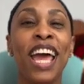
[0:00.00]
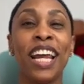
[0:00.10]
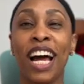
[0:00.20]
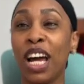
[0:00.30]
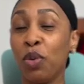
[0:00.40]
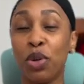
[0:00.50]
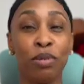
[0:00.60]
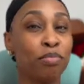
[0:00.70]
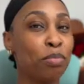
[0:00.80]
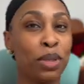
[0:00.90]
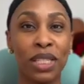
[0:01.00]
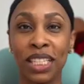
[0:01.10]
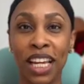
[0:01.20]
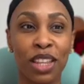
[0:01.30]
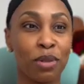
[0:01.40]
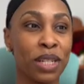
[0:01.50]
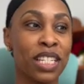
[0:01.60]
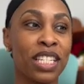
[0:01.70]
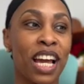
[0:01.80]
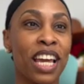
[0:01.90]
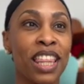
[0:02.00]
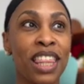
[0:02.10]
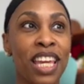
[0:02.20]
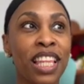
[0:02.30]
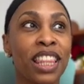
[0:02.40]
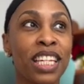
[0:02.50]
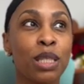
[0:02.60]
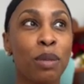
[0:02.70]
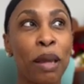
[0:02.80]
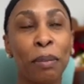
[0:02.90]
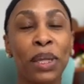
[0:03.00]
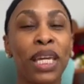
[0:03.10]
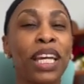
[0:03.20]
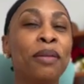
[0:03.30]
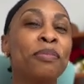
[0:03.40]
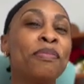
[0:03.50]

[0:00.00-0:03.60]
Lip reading: and I will put it together, because I think this might be